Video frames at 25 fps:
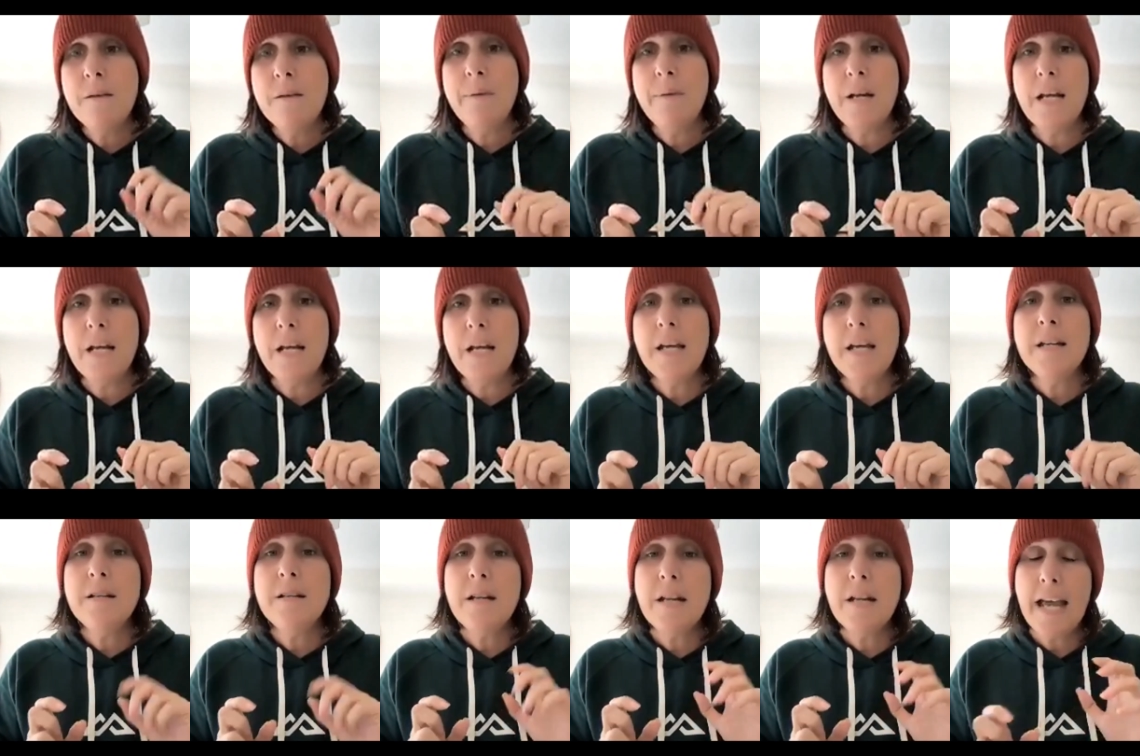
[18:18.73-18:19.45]
but
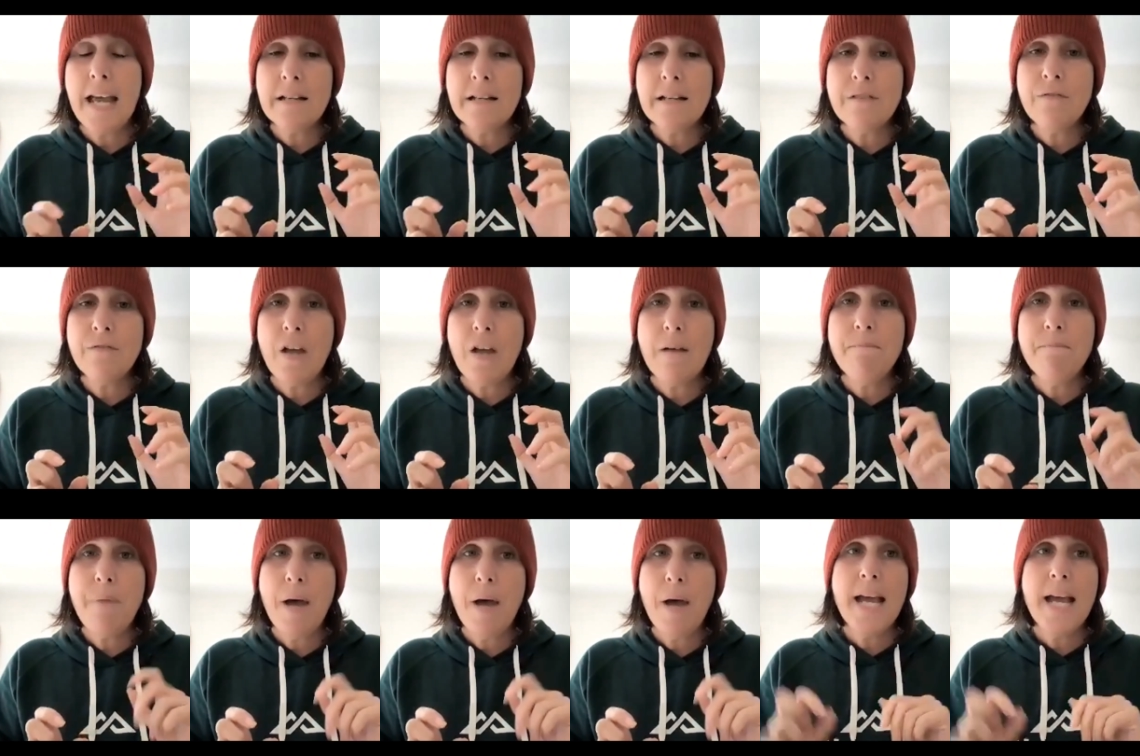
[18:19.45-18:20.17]
in
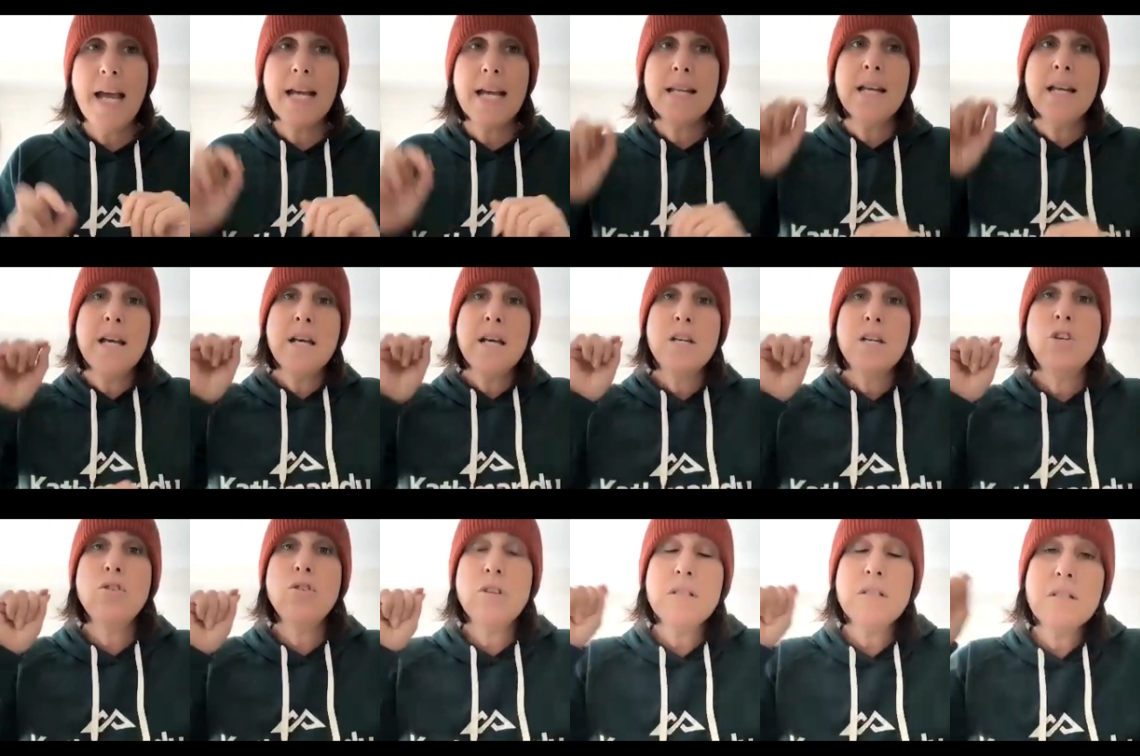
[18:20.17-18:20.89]
ActiveCampaign,
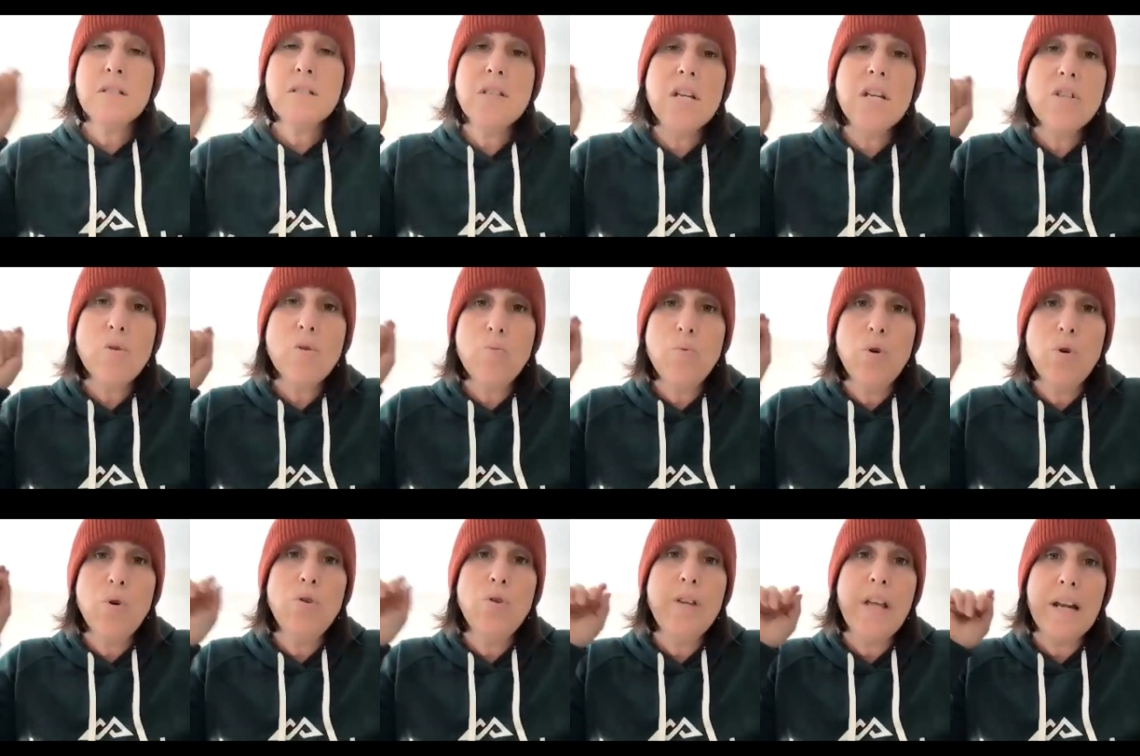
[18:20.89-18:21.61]
you can set a
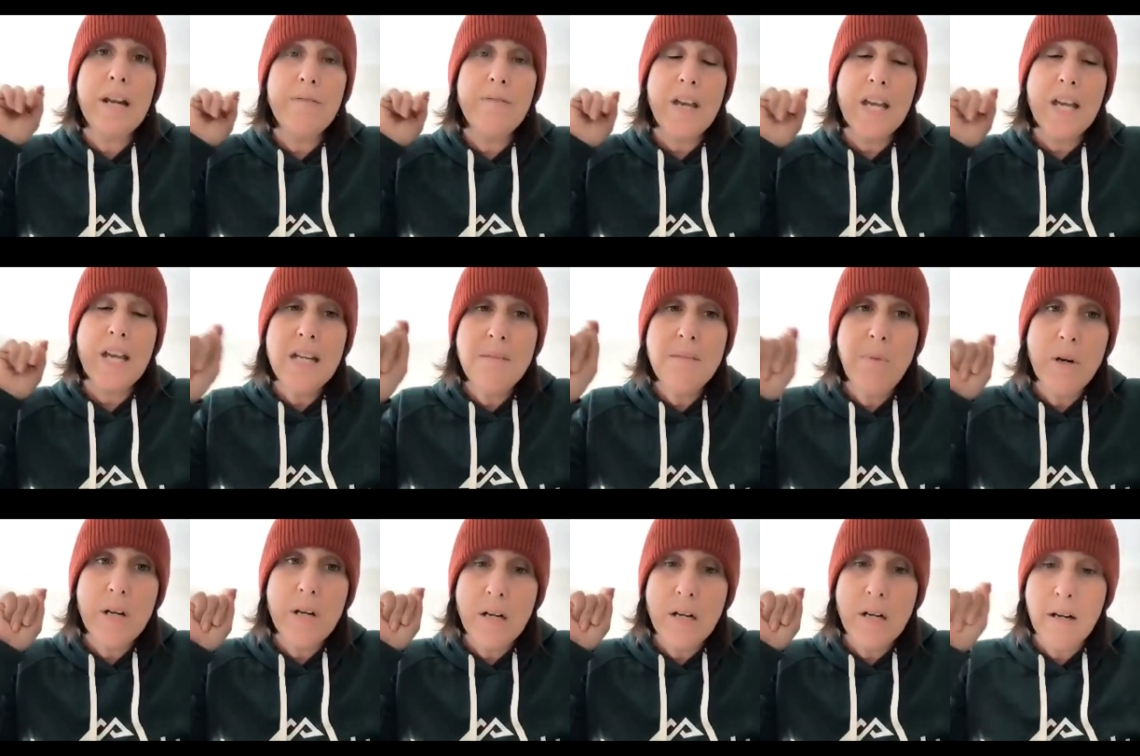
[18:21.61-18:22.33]
rule that if
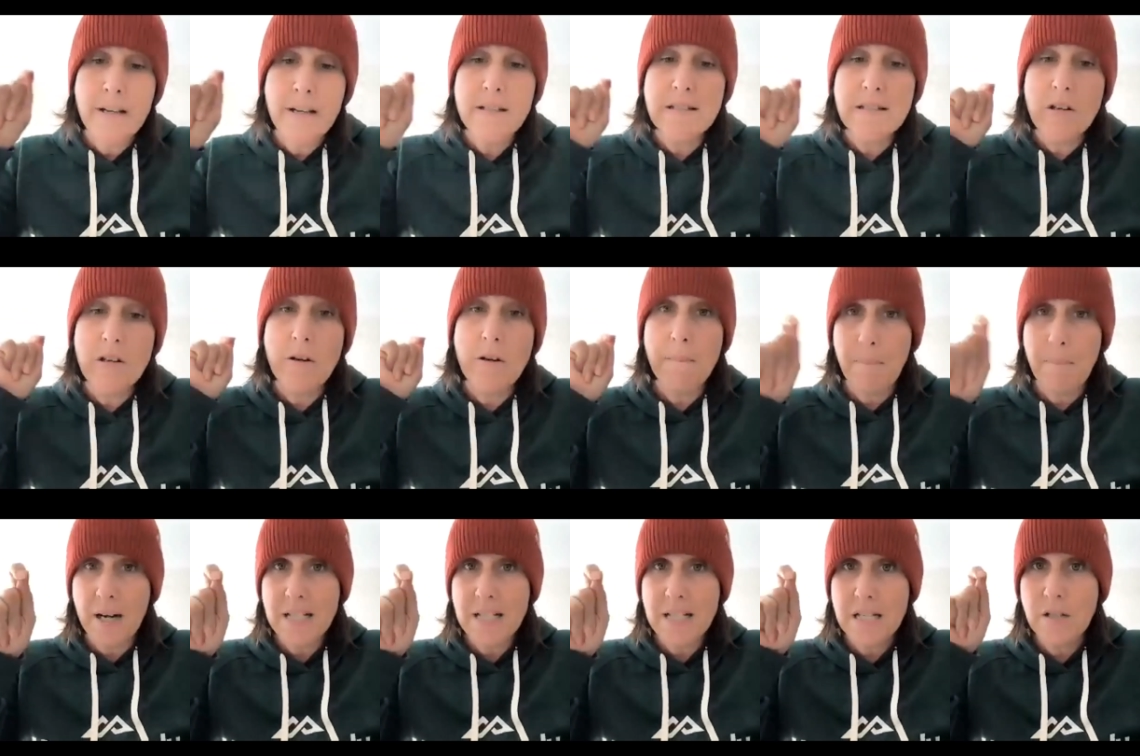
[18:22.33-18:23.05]
anybody clicks on a
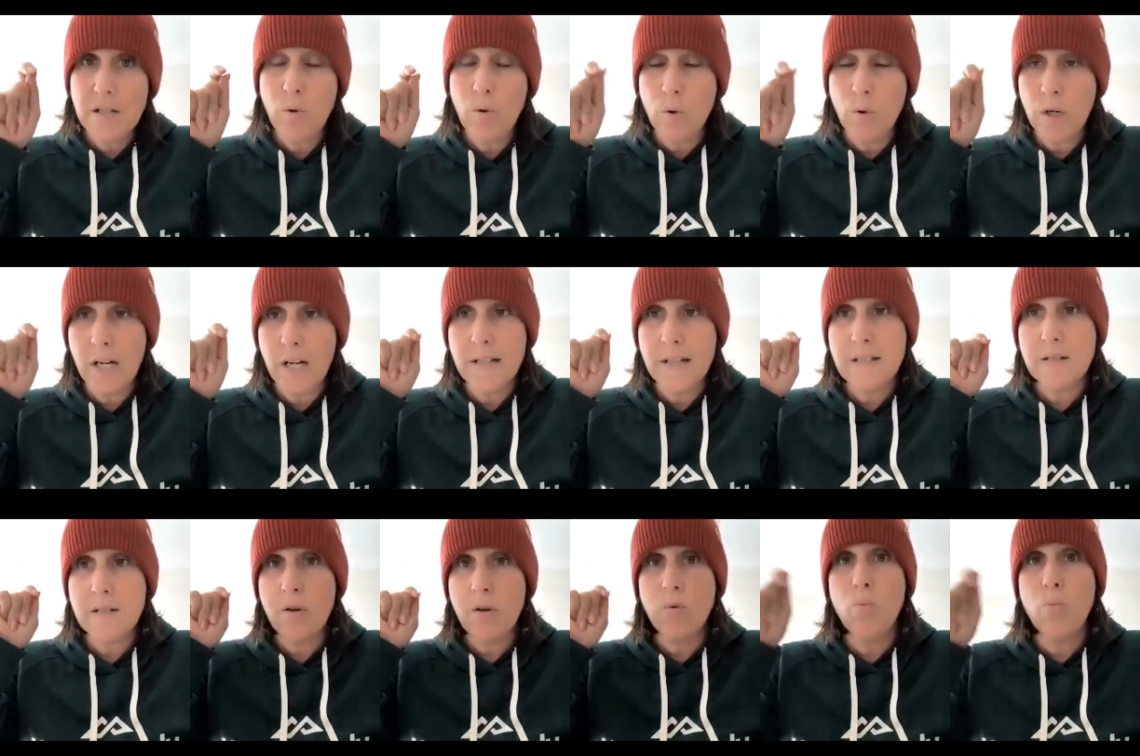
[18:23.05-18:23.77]
button or
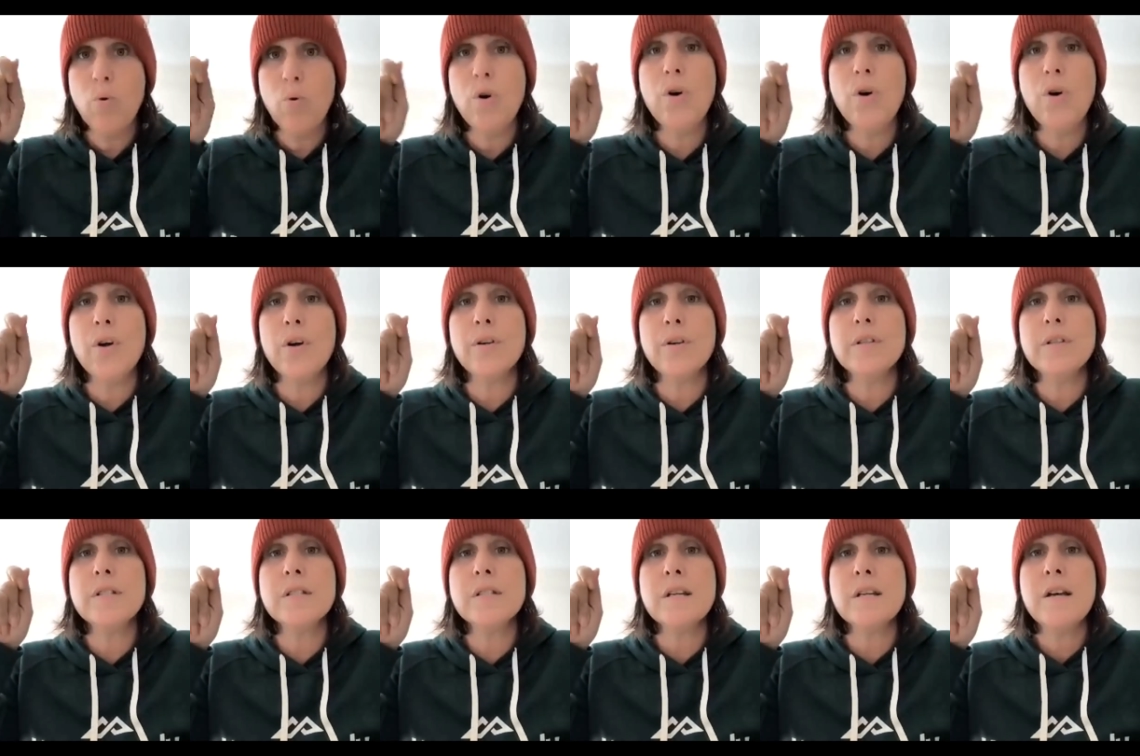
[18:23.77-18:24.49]
clicks on
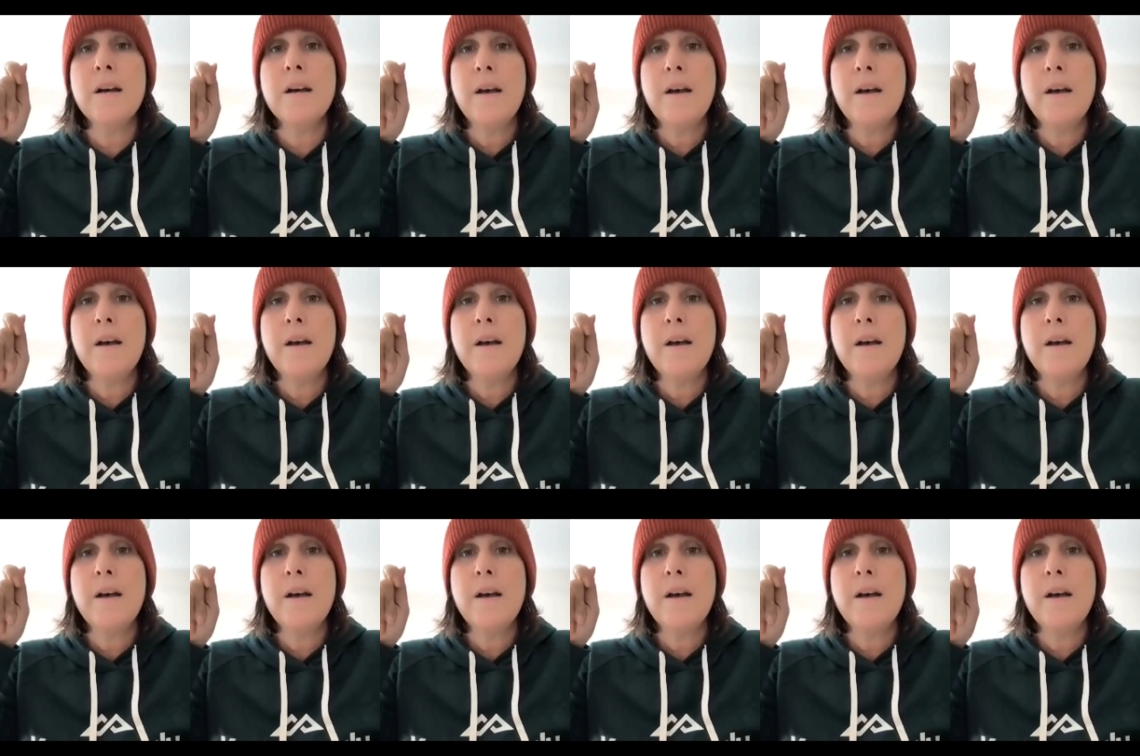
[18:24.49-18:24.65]
words,